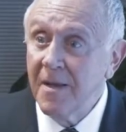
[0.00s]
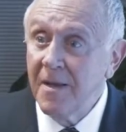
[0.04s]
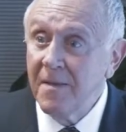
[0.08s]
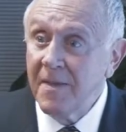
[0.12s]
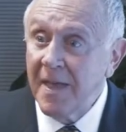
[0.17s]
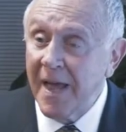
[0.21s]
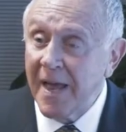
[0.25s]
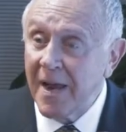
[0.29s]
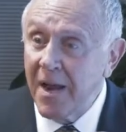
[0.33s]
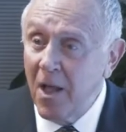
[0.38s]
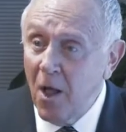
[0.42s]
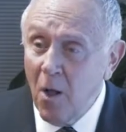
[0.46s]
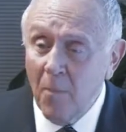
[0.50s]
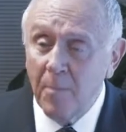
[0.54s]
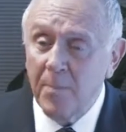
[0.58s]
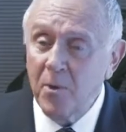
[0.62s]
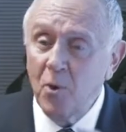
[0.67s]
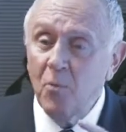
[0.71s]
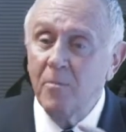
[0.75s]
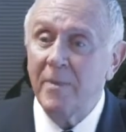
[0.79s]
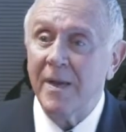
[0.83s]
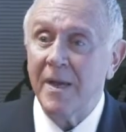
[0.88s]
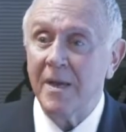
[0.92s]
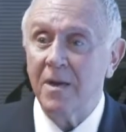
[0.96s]
that help
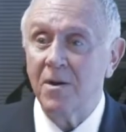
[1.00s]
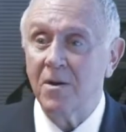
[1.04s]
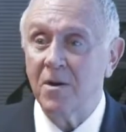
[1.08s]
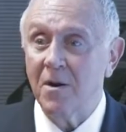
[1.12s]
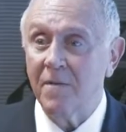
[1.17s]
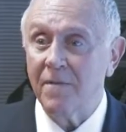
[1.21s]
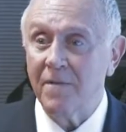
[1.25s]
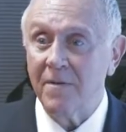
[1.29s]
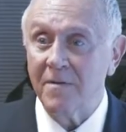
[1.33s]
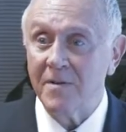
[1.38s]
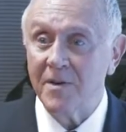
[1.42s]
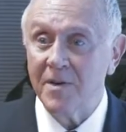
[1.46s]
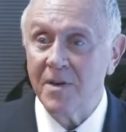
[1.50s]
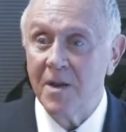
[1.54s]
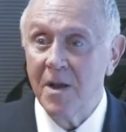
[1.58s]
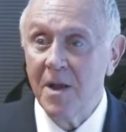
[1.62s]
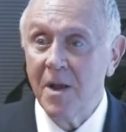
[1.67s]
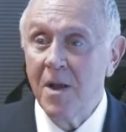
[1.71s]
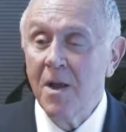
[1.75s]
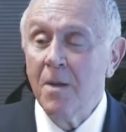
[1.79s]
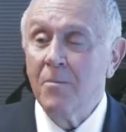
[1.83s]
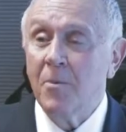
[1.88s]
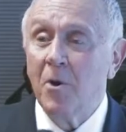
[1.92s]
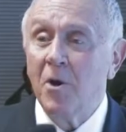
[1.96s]
you make a difference?
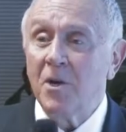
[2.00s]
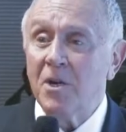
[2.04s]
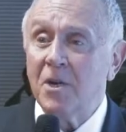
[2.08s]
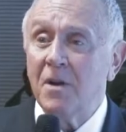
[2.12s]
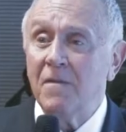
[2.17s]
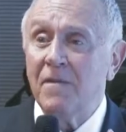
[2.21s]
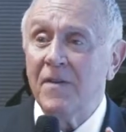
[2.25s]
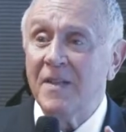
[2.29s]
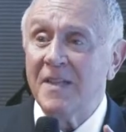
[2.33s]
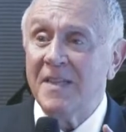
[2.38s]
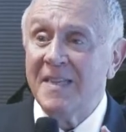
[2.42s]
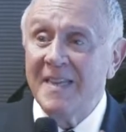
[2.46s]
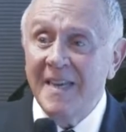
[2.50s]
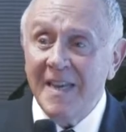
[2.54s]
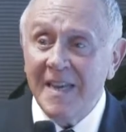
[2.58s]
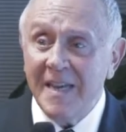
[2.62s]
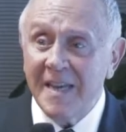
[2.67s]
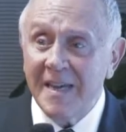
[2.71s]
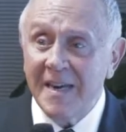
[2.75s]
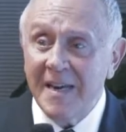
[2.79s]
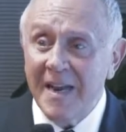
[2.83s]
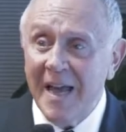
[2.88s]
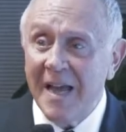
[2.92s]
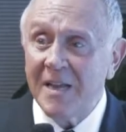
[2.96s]
Because if it
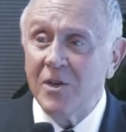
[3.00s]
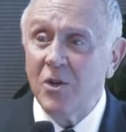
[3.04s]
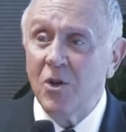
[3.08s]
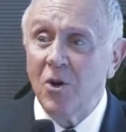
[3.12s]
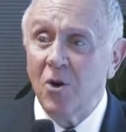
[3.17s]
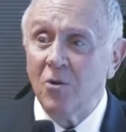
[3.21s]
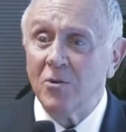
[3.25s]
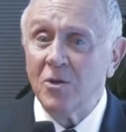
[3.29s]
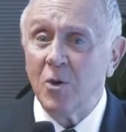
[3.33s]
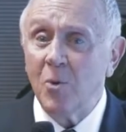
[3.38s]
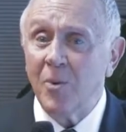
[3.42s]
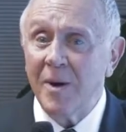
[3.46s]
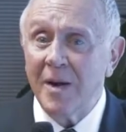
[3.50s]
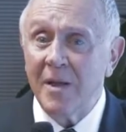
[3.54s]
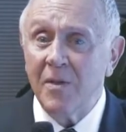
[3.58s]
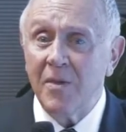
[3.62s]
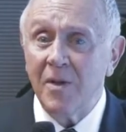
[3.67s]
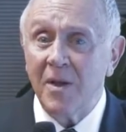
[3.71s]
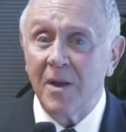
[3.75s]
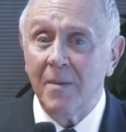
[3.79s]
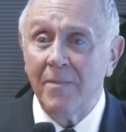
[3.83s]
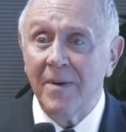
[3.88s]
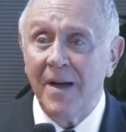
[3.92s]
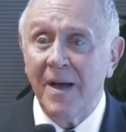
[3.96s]
did and you don't do
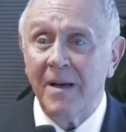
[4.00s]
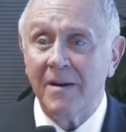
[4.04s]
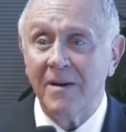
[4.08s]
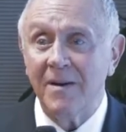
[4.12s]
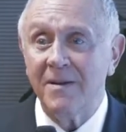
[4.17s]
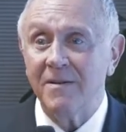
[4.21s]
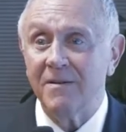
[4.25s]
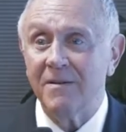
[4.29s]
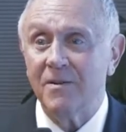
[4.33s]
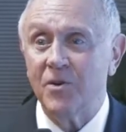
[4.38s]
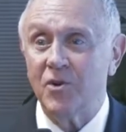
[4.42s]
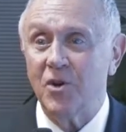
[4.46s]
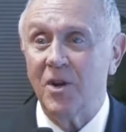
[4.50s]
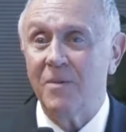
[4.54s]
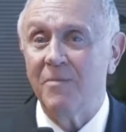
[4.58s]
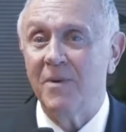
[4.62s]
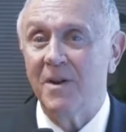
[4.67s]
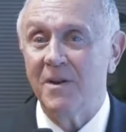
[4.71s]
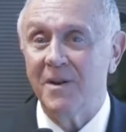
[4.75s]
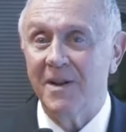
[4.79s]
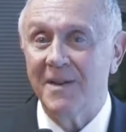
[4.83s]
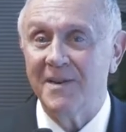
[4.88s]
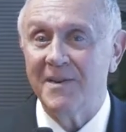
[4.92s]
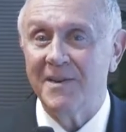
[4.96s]
anything about it, shame
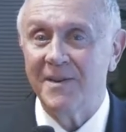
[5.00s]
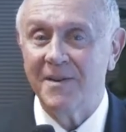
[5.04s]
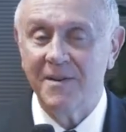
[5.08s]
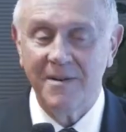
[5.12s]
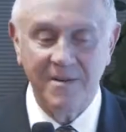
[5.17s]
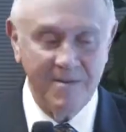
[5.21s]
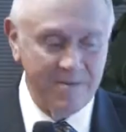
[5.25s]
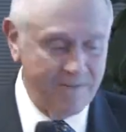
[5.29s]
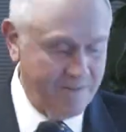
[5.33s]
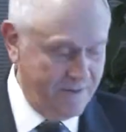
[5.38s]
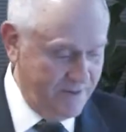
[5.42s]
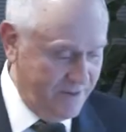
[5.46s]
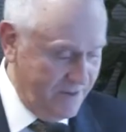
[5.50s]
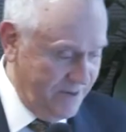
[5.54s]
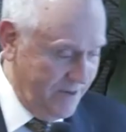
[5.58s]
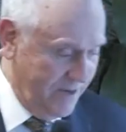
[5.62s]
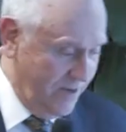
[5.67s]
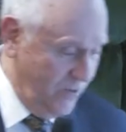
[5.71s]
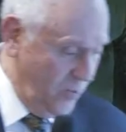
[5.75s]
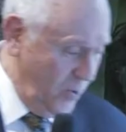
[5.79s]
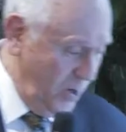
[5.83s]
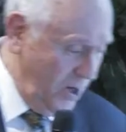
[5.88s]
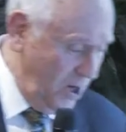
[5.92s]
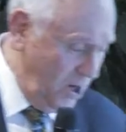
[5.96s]
on us.
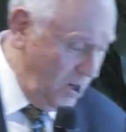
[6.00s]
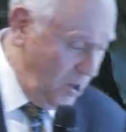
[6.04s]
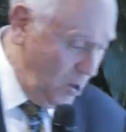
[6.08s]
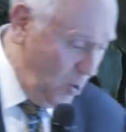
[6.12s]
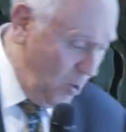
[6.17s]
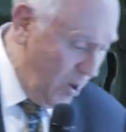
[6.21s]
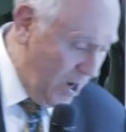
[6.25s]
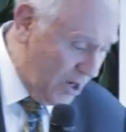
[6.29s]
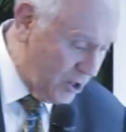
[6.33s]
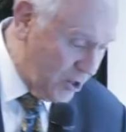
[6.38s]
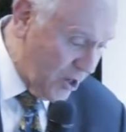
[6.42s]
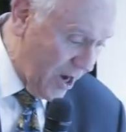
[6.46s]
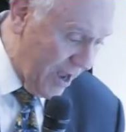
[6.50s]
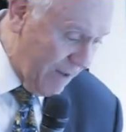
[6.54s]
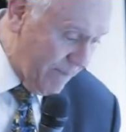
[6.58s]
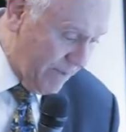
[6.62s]
We didn't do our job.